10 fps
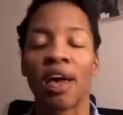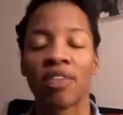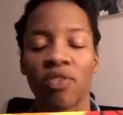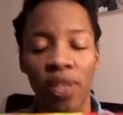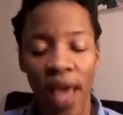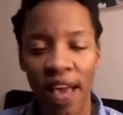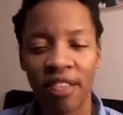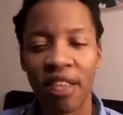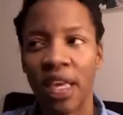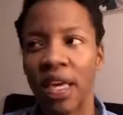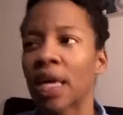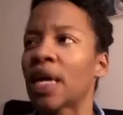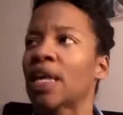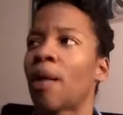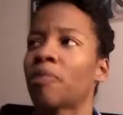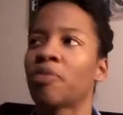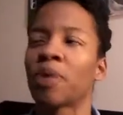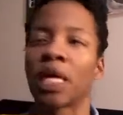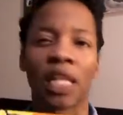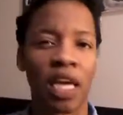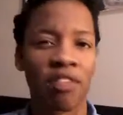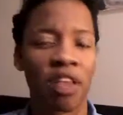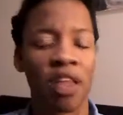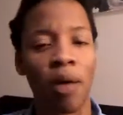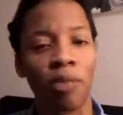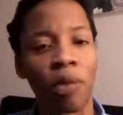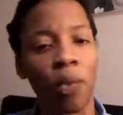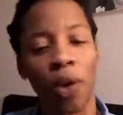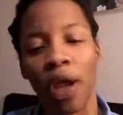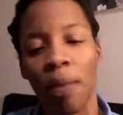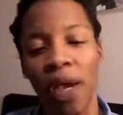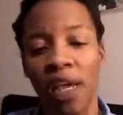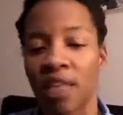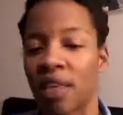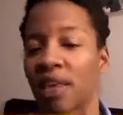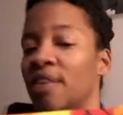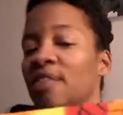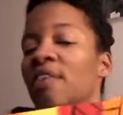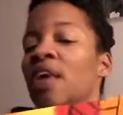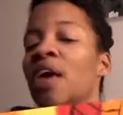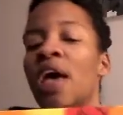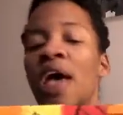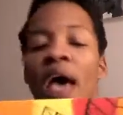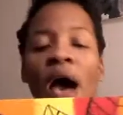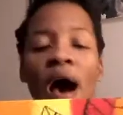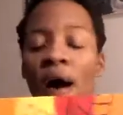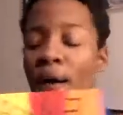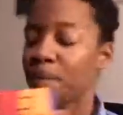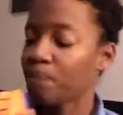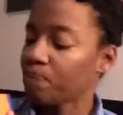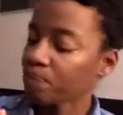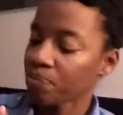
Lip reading: It's relaxing. It helps me, like I said, it helps me work out my ideas. And